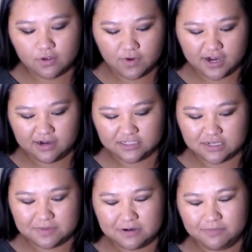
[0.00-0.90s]
One that
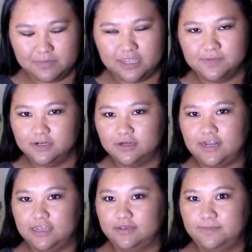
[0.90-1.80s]
doesn't make me
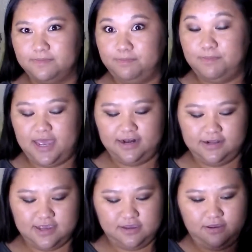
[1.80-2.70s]
look like
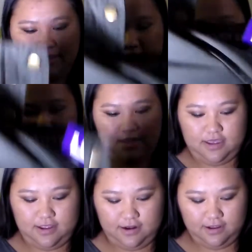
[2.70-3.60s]
manly,
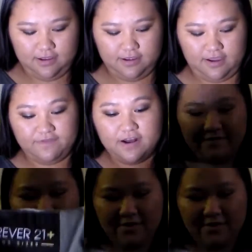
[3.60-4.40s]
and I finally